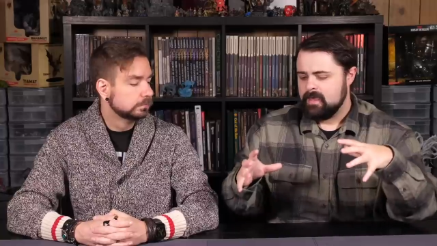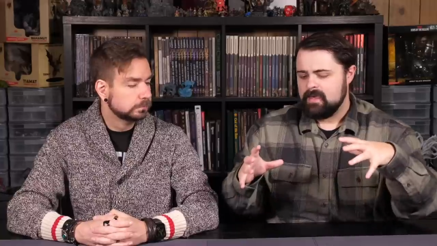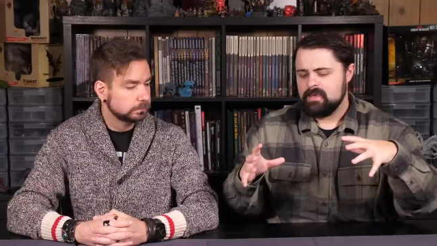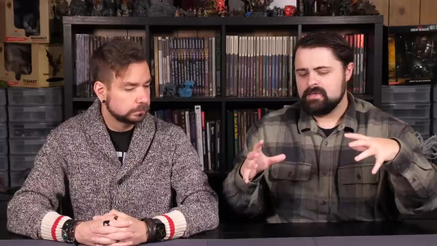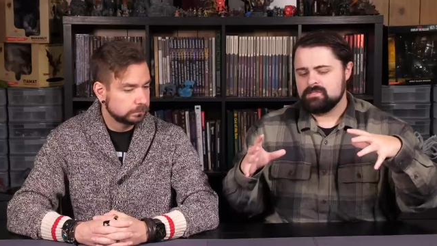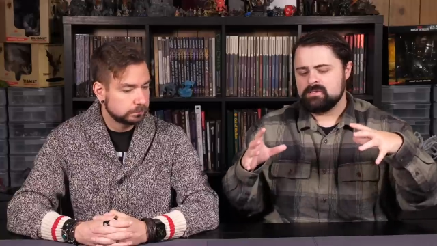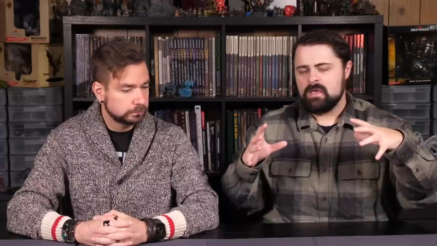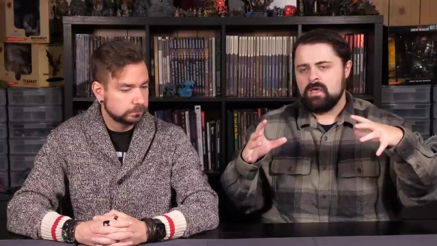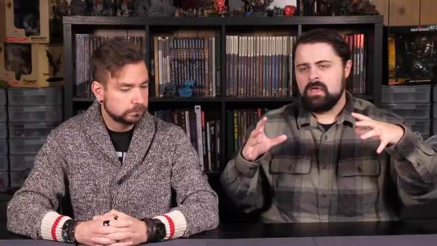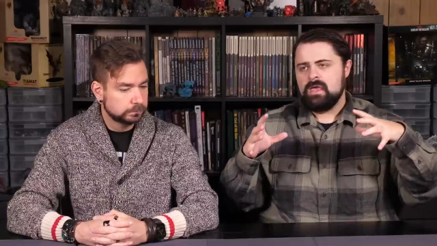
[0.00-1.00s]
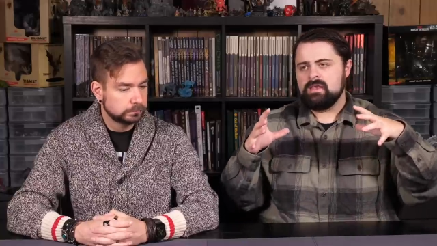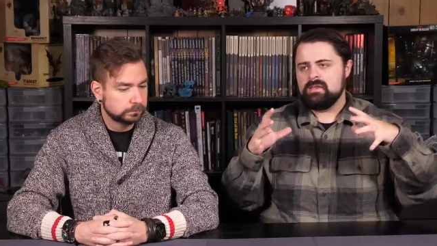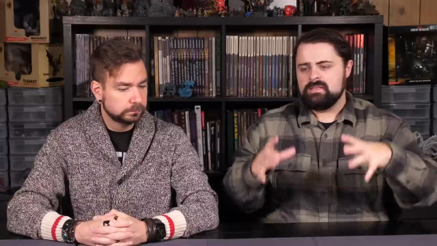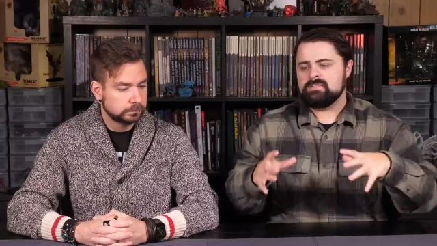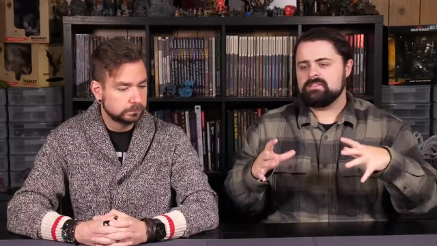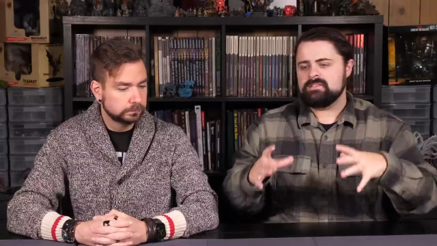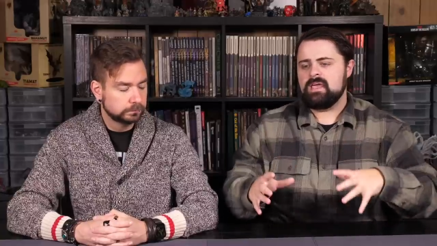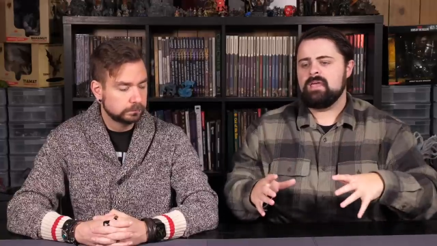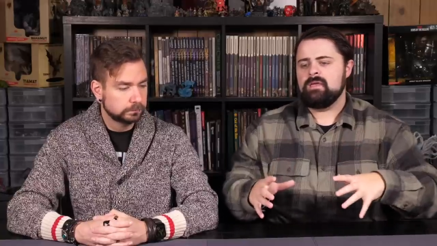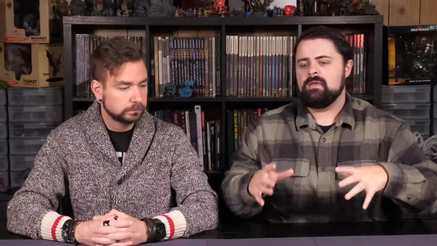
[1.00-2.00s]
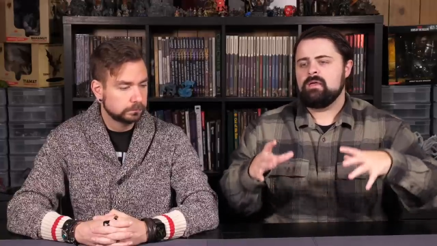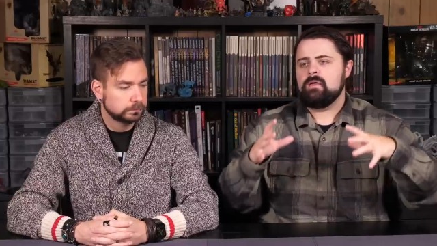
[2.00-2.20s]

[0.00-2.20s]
Speaker 1: is it needs to say